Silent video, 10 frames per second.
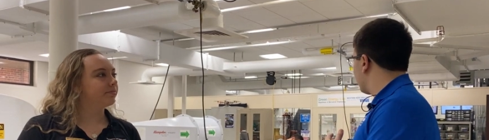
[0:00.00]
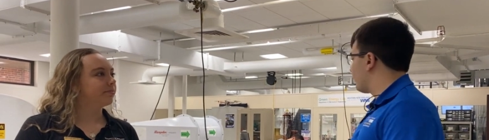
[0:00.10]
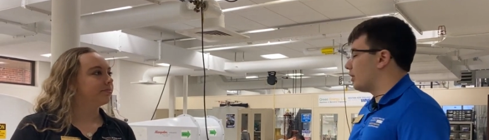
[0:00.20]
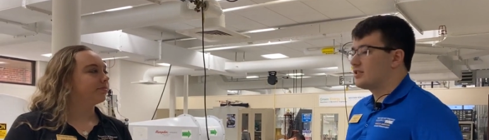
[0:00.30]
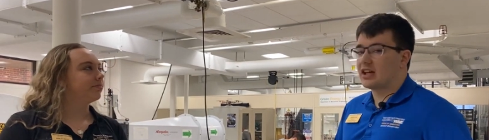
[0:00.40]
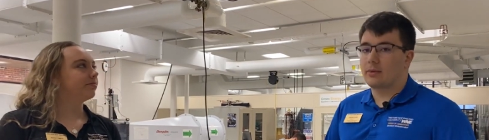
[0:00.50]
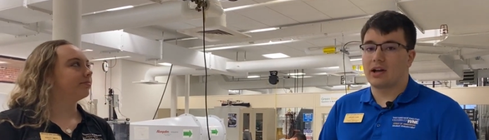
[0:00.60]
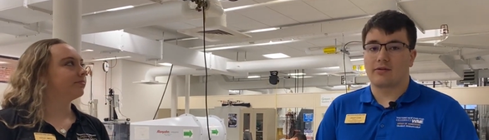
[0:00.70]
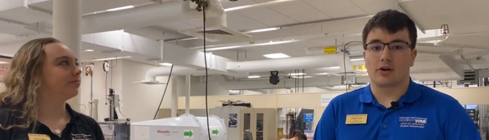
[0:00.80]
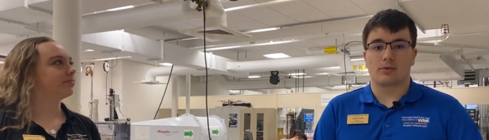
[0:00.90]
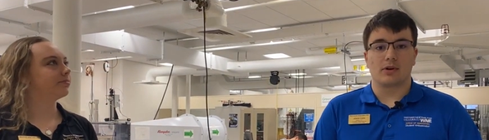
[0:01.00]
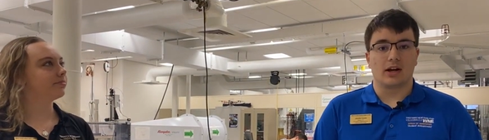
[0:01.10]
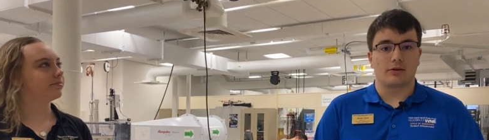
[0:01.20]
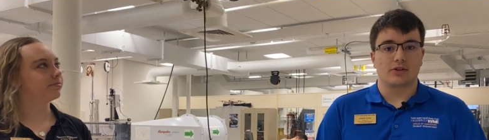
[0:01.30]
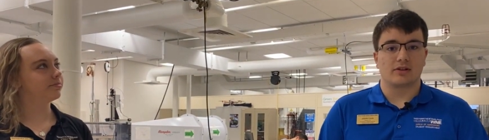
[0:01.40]
Speaker 1: on the far side, we have our green
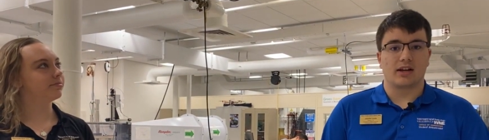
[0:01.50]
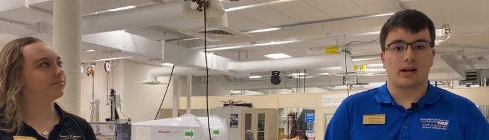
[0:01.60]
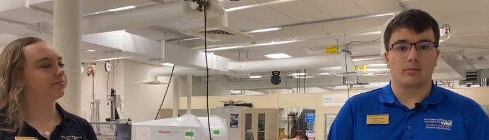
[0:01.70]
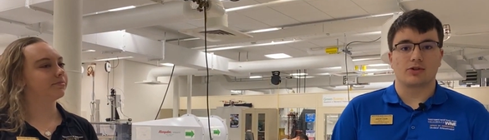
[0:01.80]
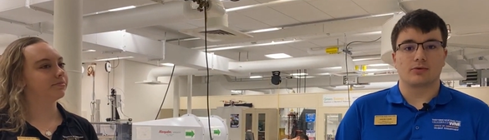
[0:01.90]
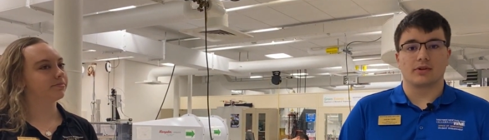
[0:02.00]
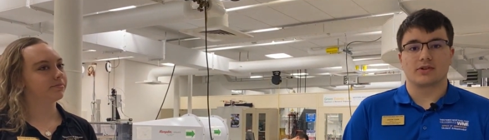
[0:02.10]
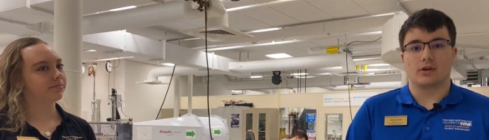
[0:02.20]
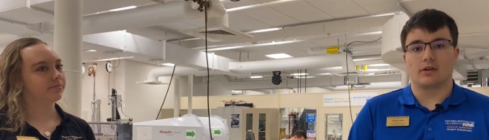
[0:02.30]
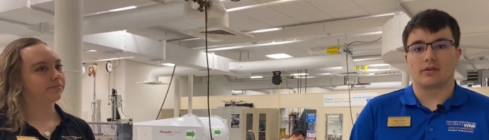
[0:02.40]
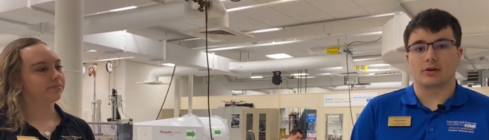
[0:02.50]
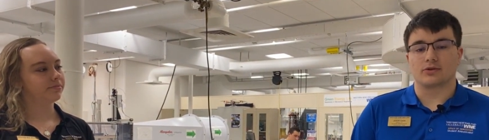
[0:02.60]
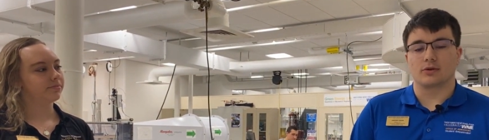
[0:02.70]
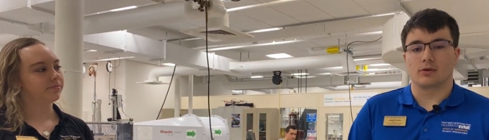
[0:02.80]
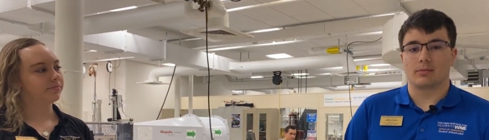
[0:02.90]
energy lab, which runs all of our
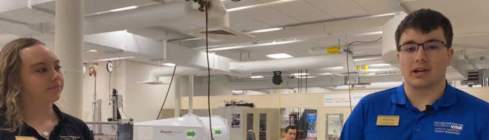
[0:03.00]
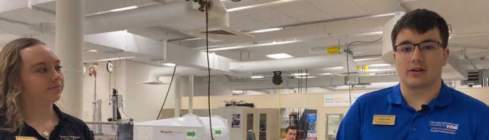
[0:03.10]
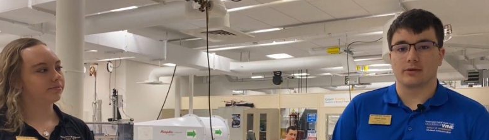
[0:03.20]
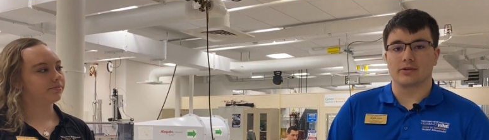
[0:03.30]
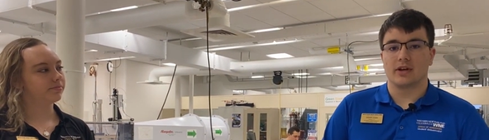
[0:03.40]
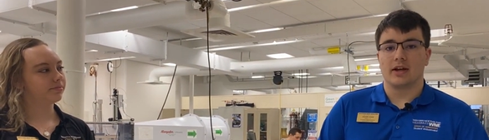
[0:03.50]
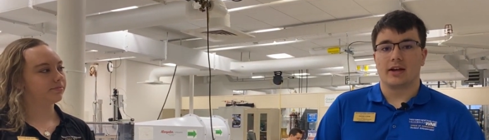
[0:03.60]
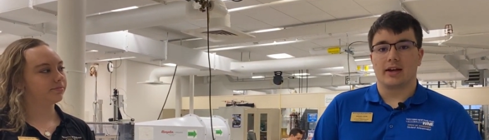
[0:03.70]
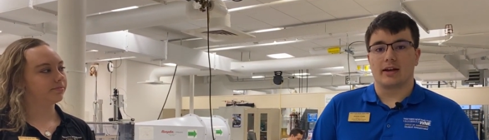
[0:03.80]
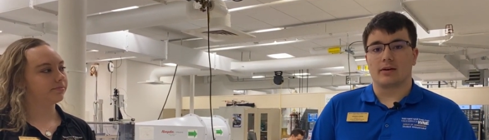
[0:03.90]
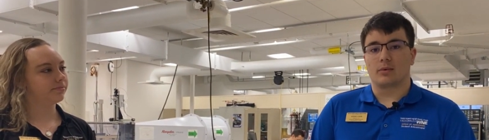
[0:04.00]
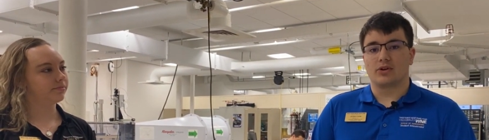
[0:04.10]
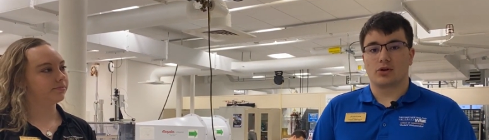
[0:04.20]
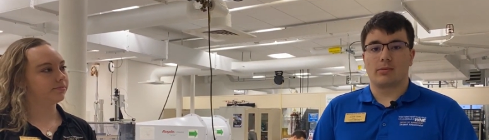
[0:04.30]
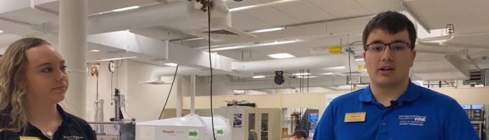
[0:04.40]
solar panels and
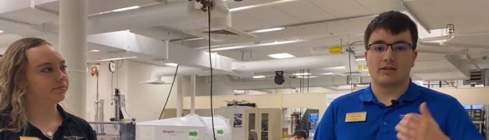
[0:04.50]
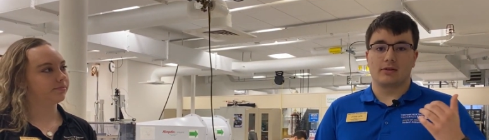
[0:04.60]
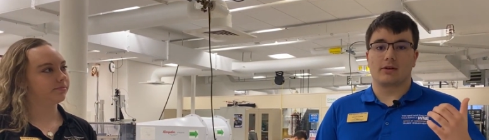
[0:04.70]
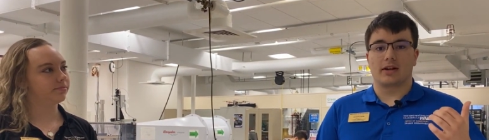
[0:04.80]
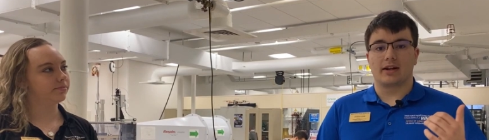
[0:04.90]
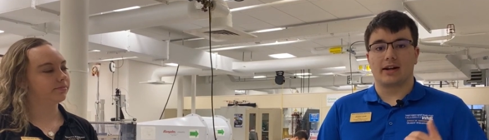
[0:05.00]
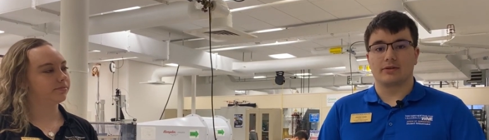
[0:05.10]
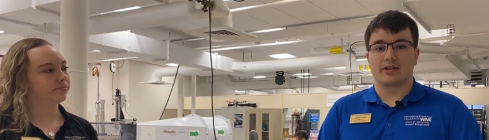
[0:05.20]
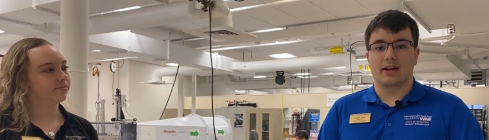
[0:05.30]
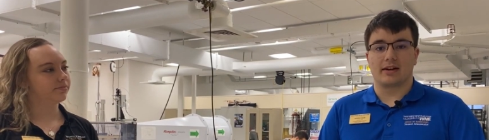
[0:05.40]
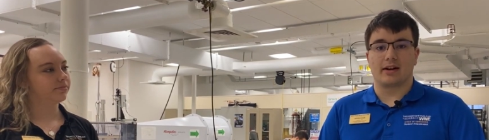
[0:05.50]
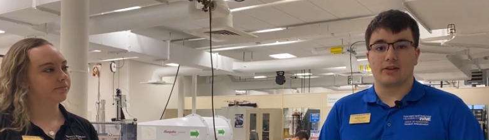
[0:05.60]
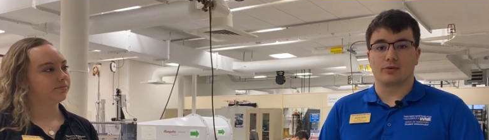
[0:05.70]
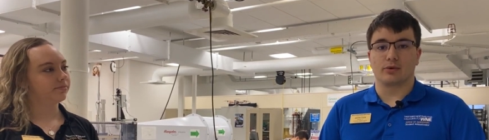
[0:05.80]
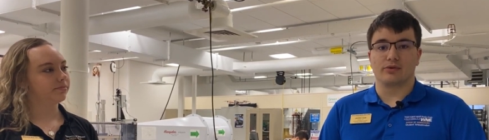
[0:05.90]
wind turbines located outside and
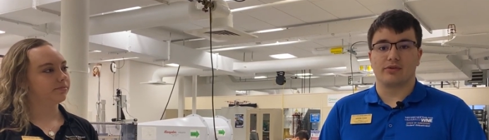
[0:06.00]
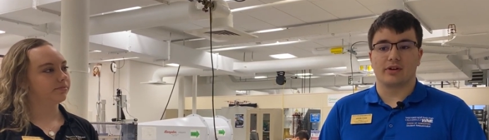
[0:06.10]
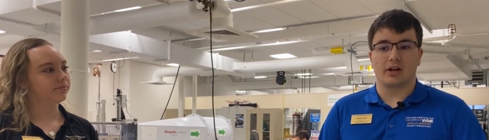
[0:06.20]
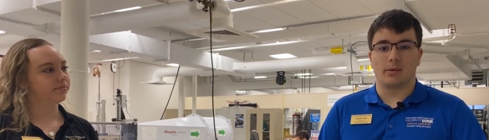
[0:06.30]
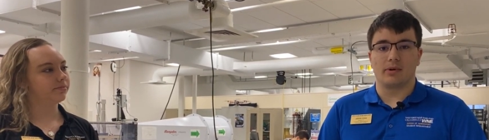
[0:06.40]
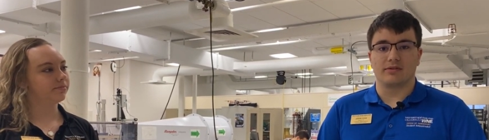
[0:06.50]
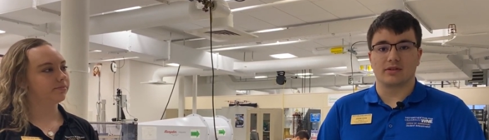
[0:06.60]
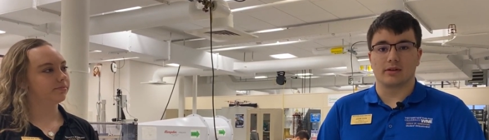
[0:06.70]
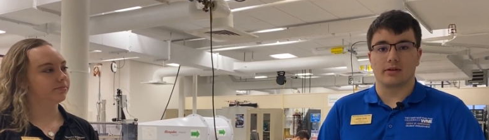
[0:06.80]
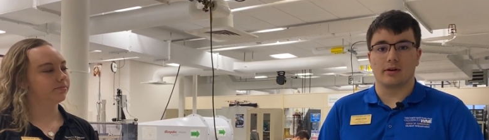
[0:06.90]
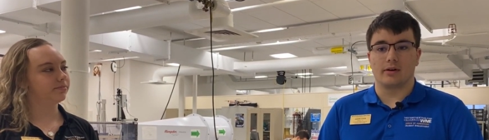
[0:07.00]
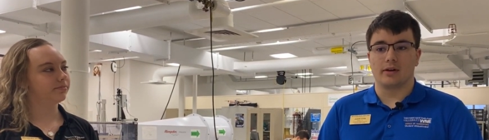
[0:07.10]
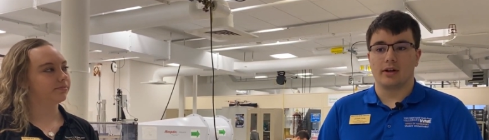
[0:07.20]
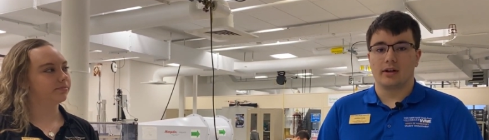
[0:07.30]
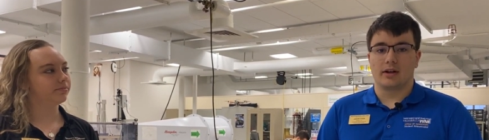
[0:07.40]
on the roof um, of Sleith Hall.
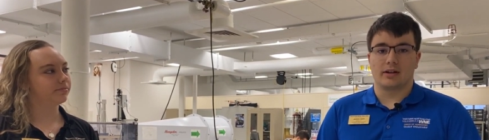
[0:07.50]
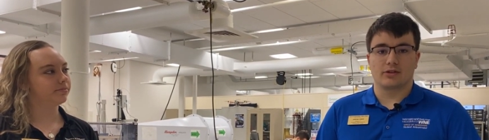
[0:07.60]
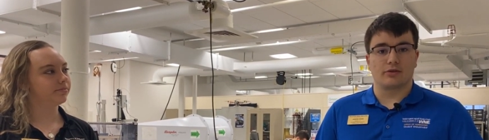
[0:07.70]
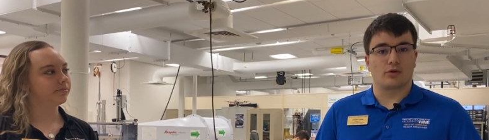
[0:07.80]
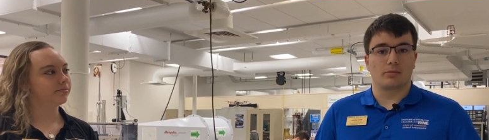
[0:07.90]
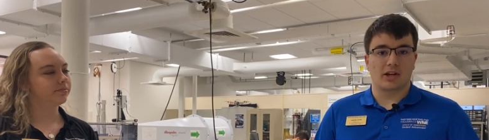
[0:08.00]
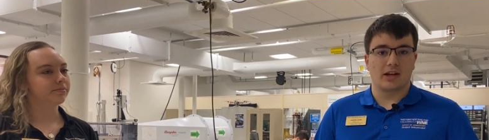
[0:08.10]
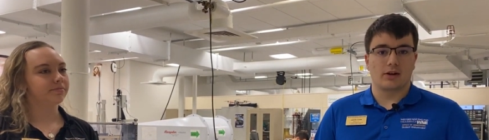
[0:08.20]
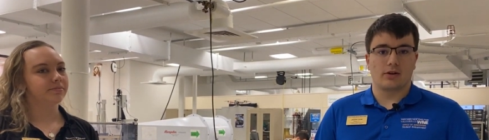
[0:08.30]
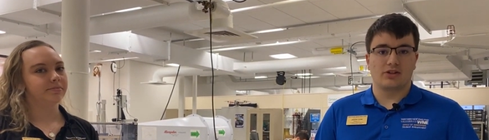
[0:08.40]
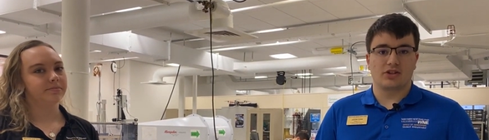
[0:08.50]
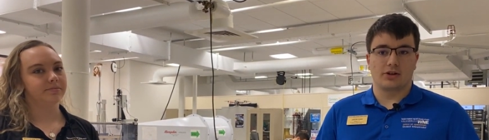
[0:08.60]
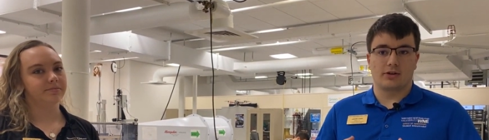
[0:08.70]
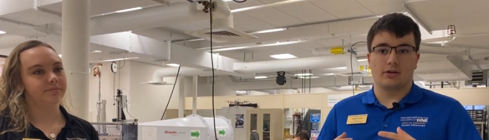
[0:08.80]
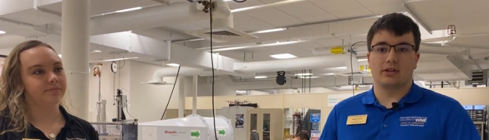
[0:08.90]
Uh, so if you're in mechanical
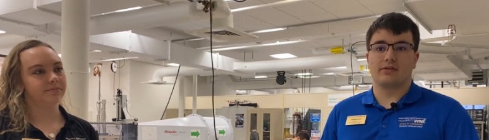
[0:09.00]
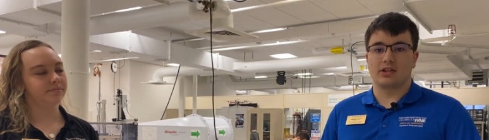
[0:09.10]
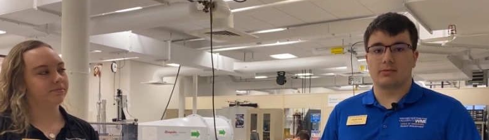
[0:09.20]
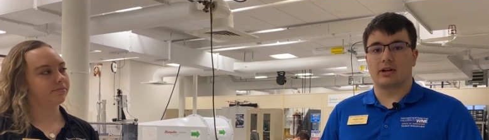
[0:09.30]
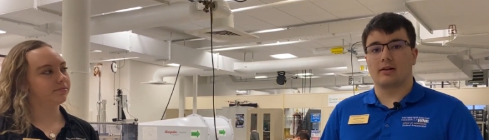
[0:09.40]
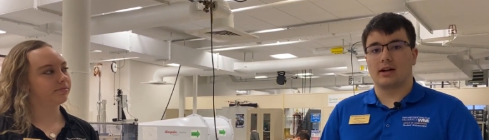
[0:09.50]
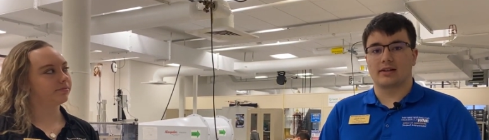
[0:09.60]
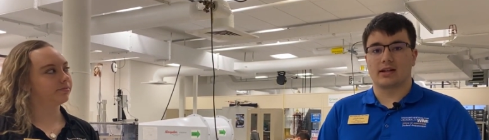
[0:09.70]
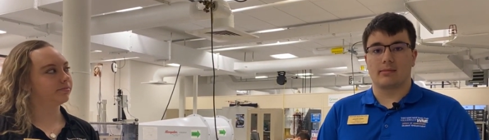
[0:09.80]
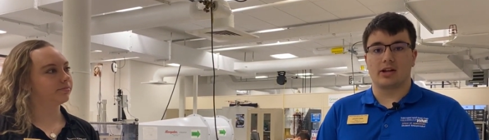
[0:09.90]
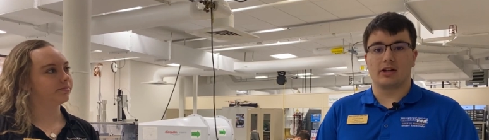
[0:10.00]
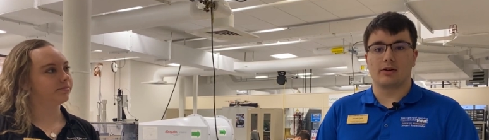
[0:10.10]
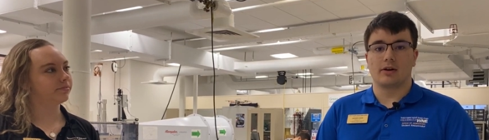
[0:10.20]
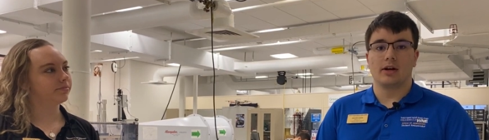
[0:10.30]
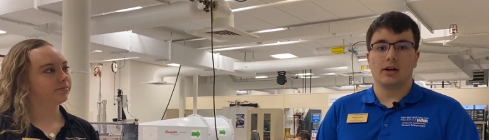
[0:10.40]
engineering, you'll definitely spend a lot of time in
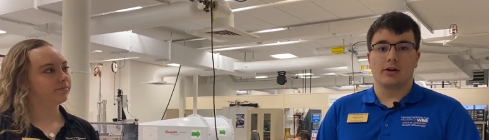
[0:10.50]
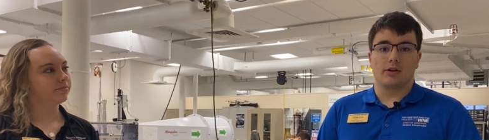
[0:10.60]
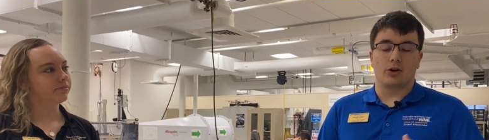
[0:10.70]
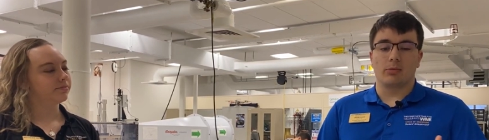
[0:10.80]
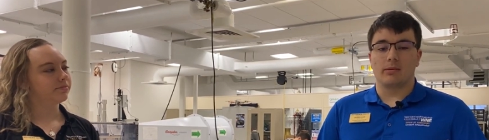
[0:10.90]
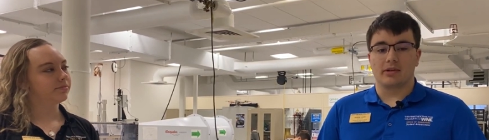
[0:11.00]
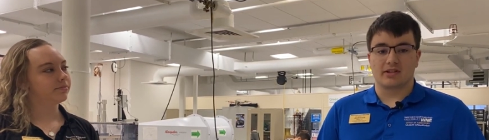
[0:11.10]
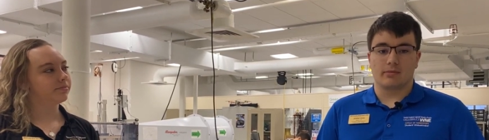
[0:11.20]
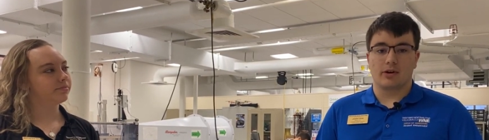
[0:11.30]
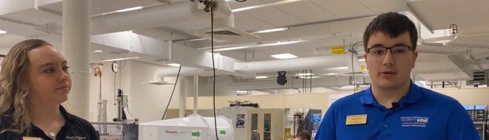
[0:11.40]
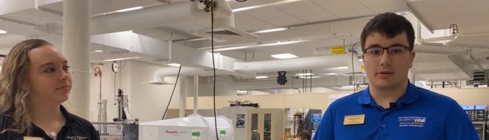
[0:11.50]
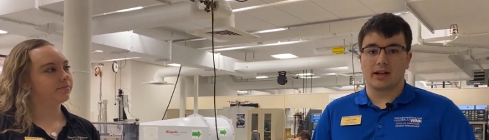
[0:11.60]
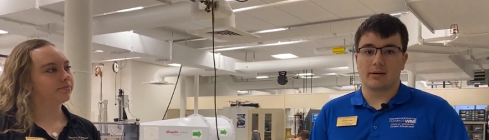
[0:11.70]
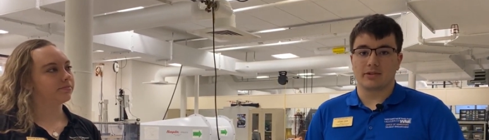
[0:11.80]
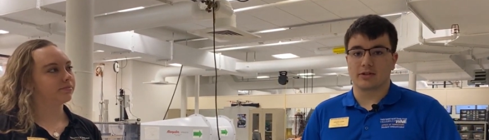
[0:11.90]
here, although you may be in some other
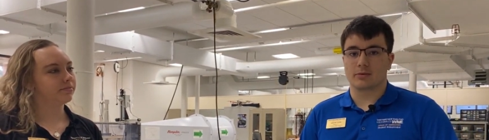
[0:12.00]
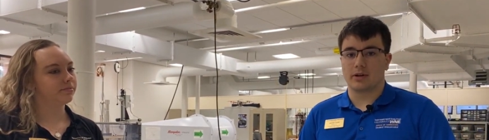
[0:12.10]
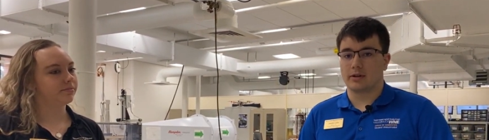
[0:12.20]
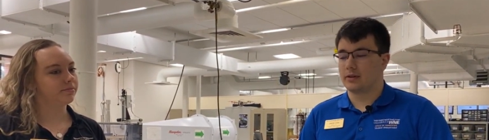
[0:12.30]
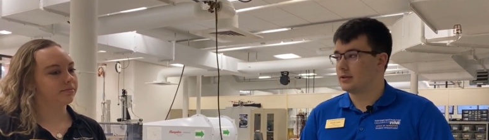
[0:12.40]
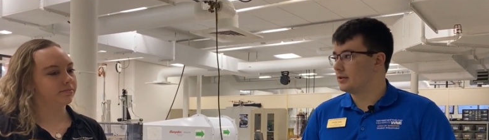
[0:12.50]
labs as well.